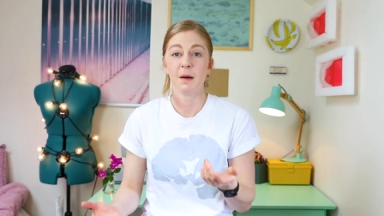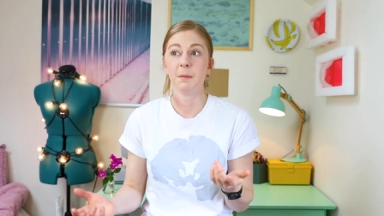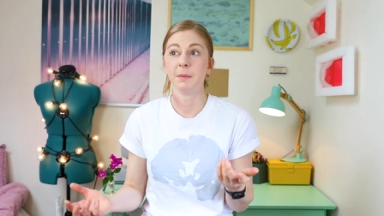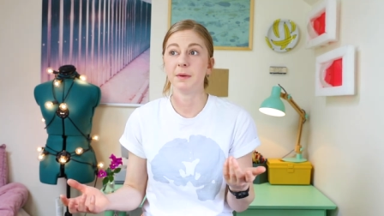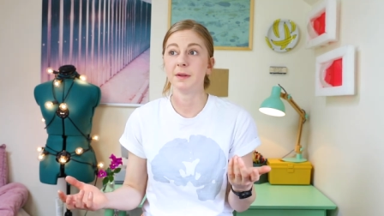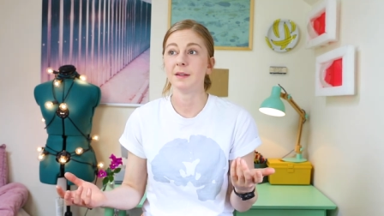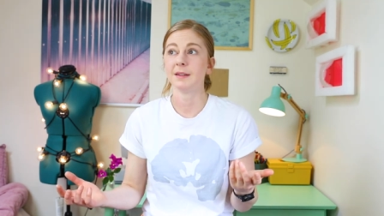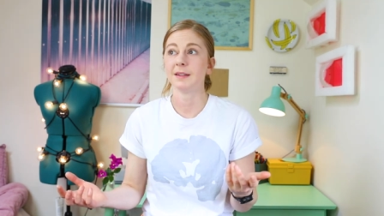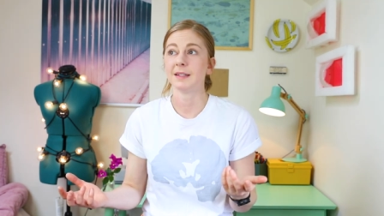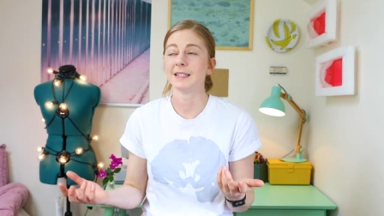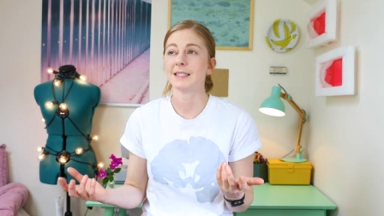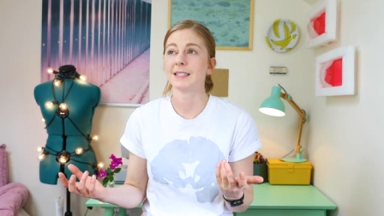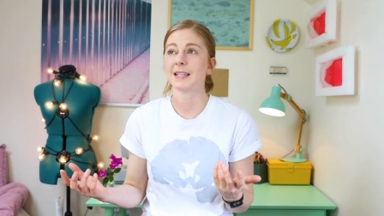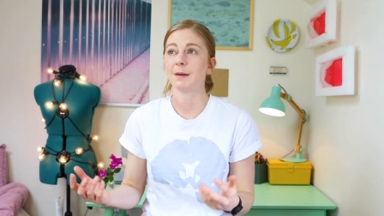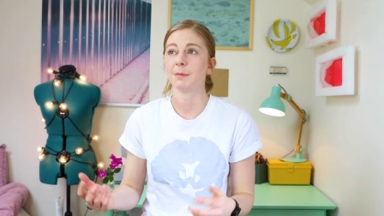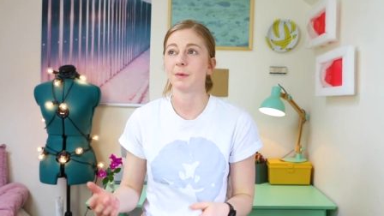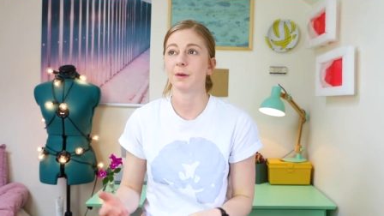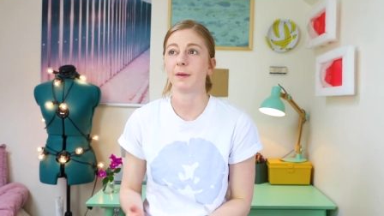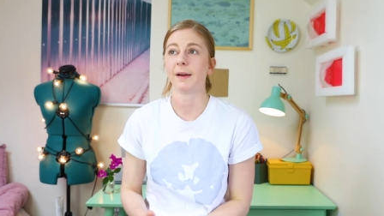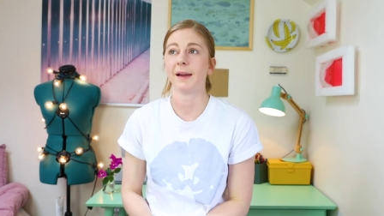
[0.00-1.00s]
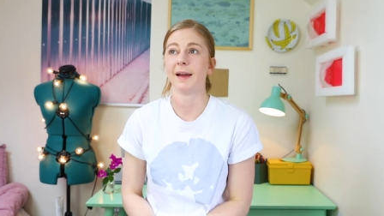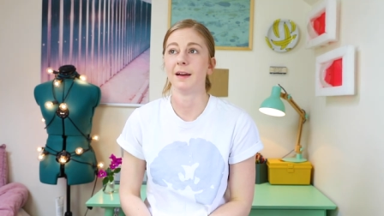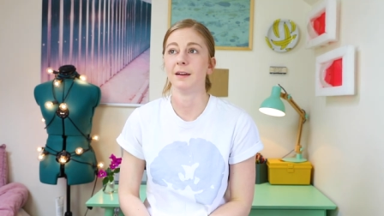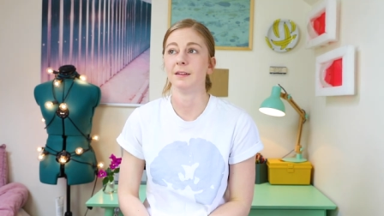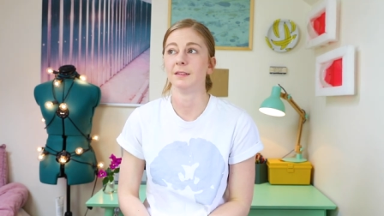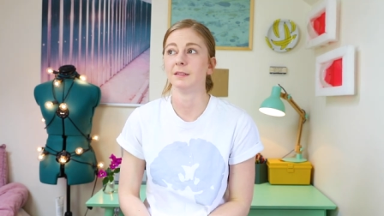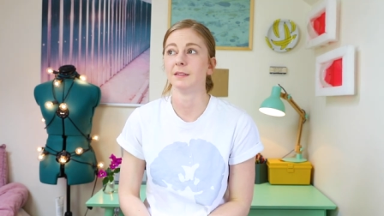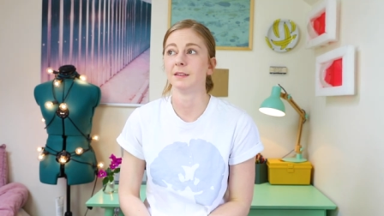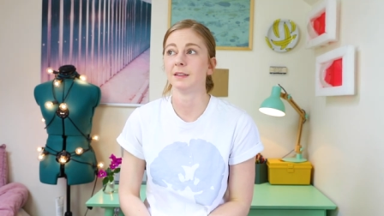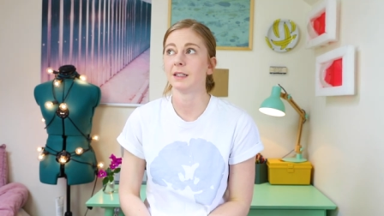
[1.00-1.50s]
But this time
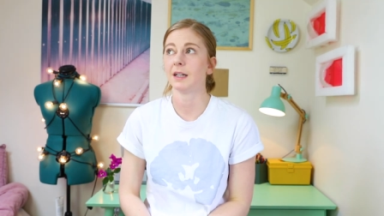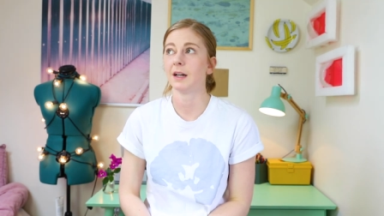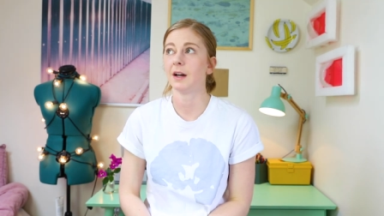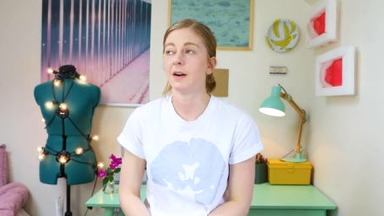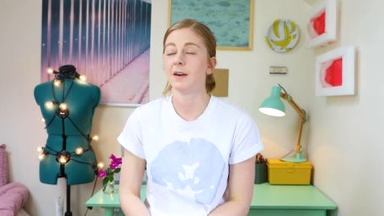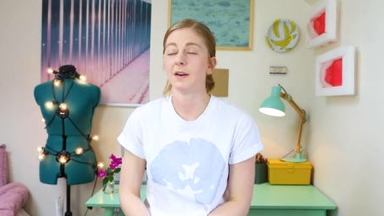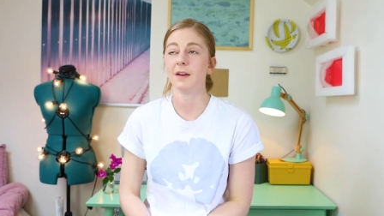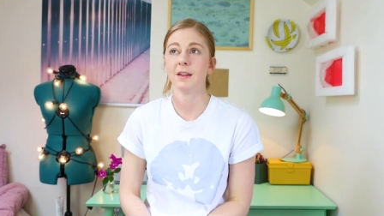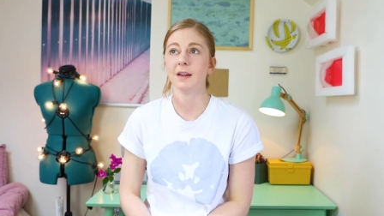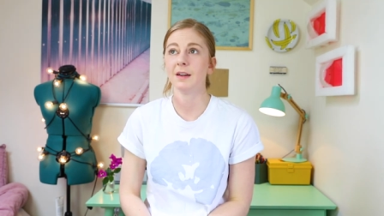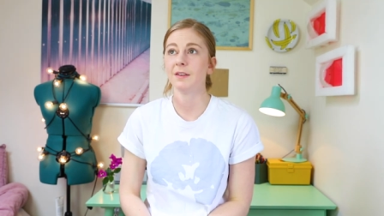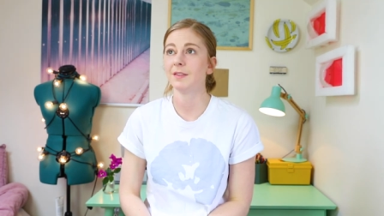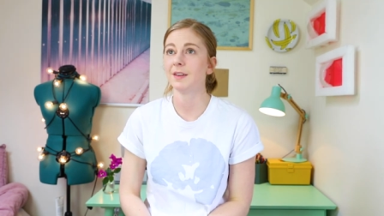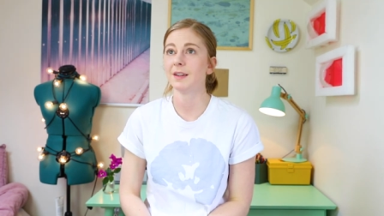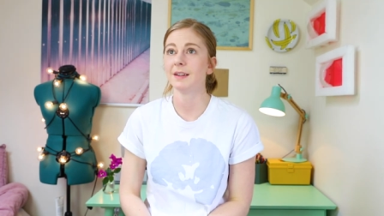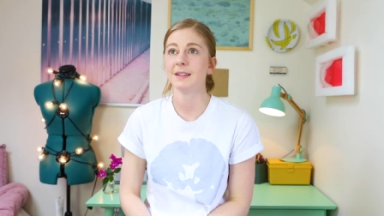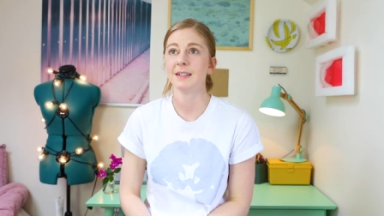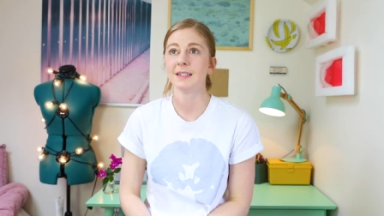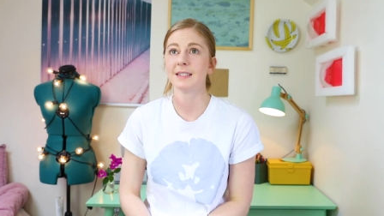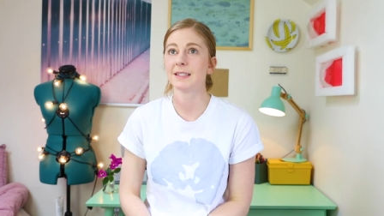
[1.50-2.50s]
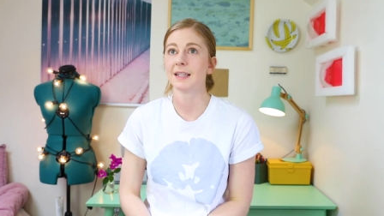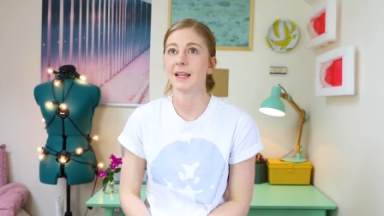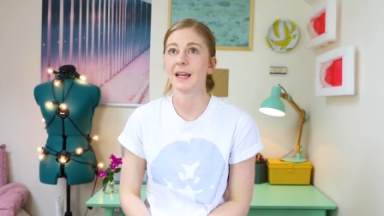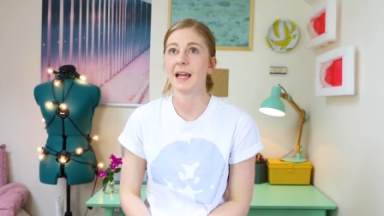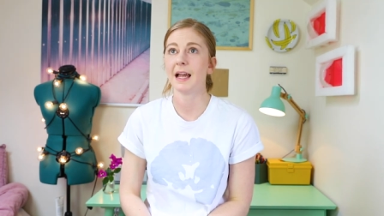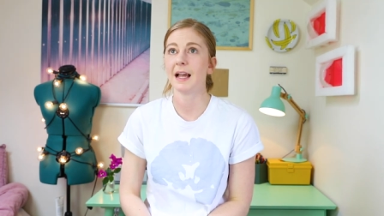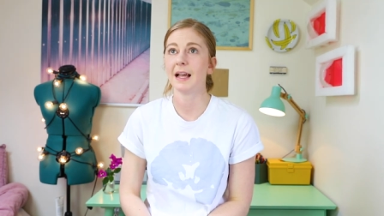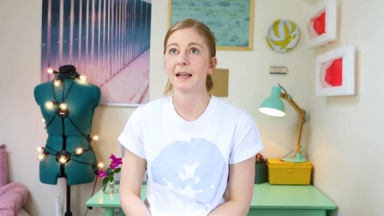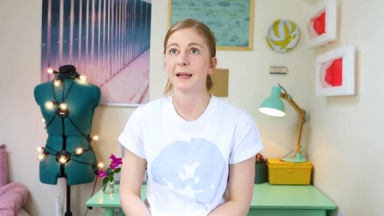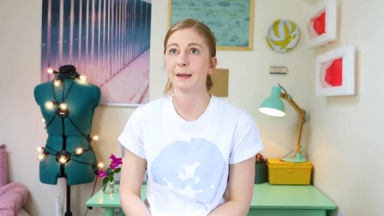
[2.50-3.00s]
around, all I feel is
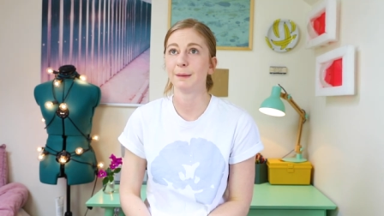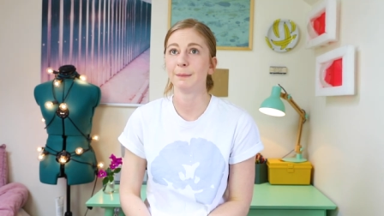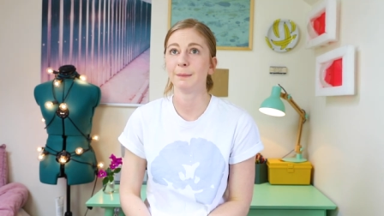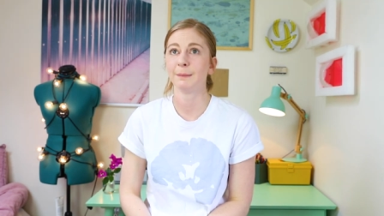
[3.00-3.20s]
like,